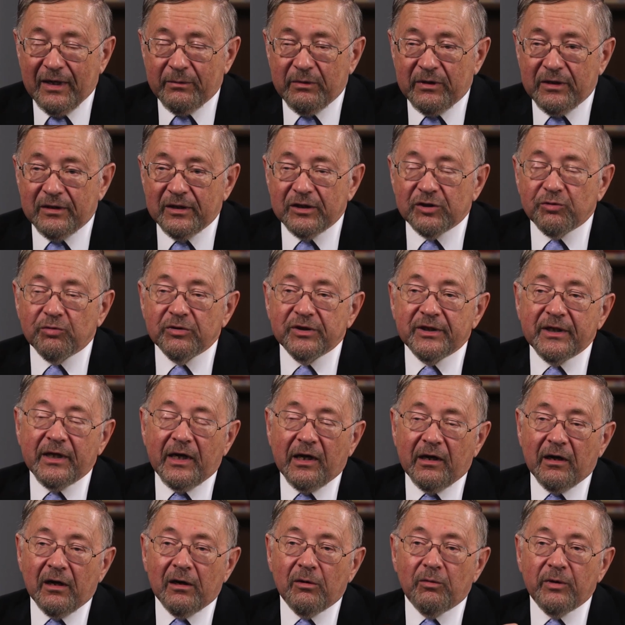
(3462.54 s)
I mean, this was the
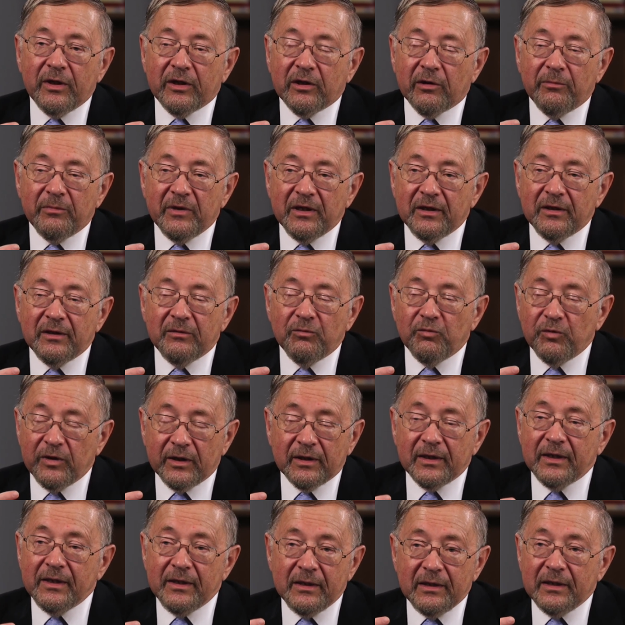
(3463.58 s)
error we committed,
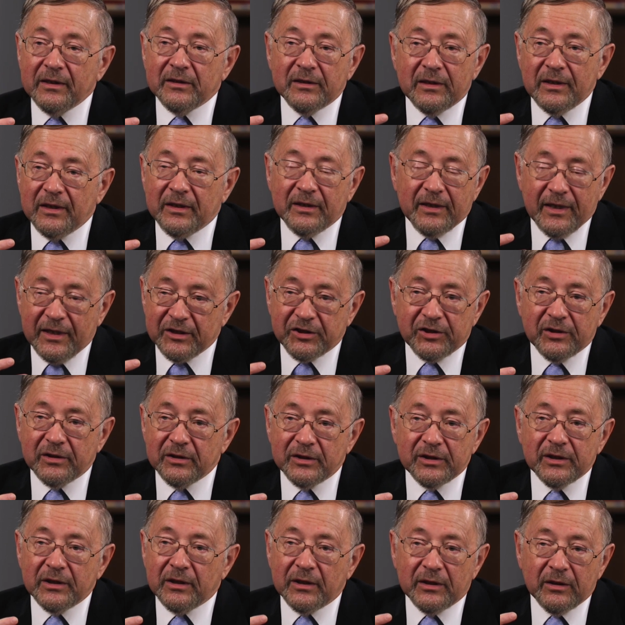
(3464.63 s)
really, in
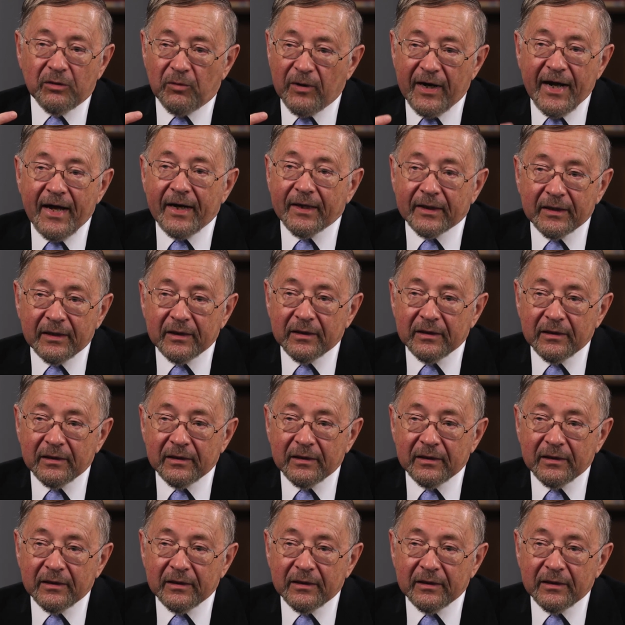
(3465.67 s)
essence, in Iraq.